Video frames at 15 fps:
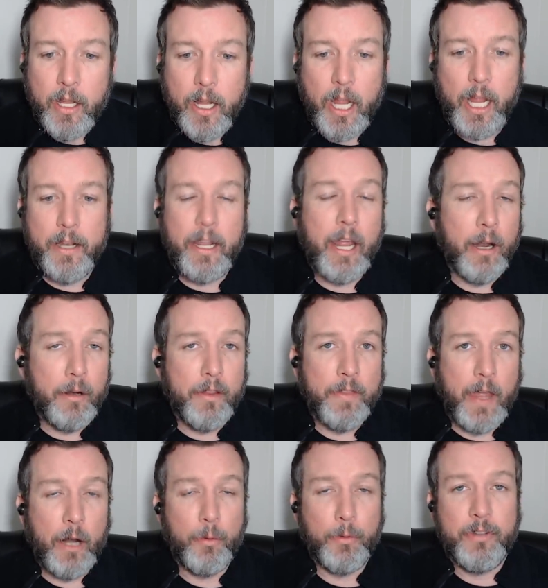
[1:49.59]
and
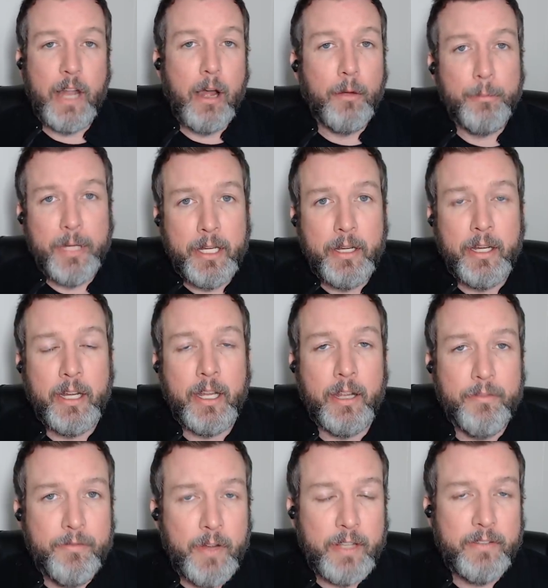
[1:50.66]
that it was now being
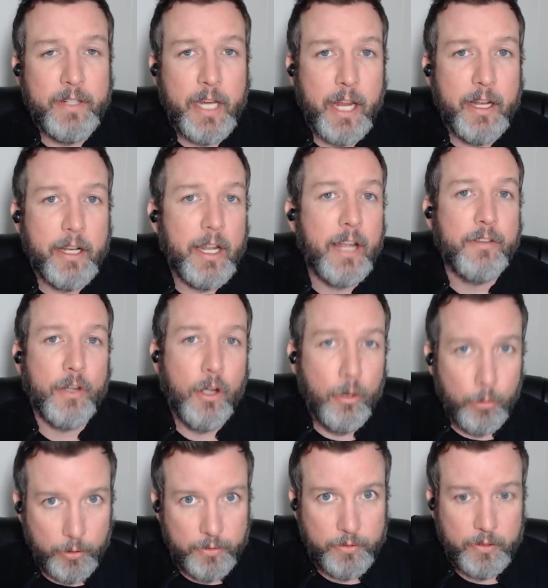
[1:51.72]
investigated as a
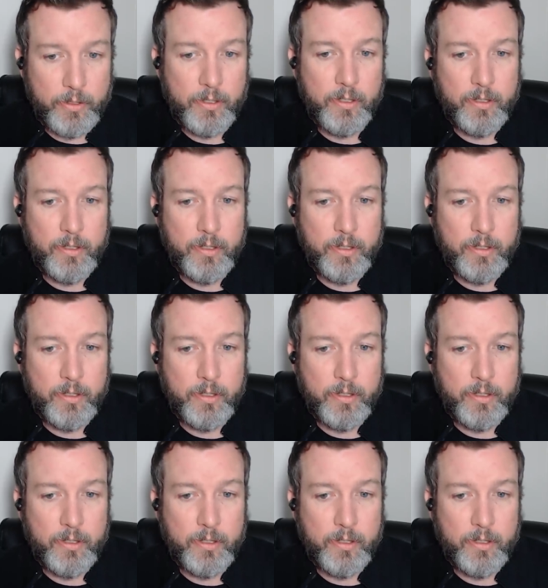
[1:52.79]
hoax.